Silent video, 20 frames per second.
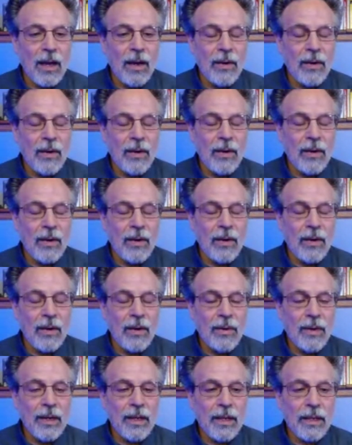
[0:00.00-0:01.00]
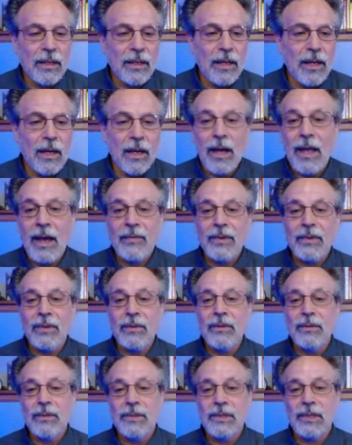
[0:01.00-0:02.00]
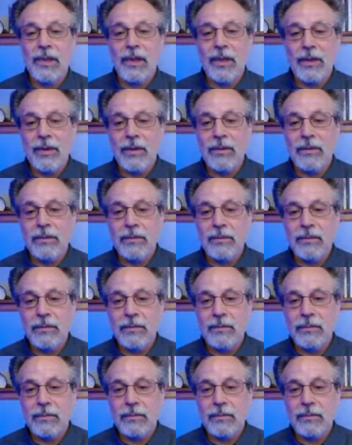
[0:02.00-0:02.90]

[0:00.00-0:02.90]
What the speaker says: All right. I have a newsletter,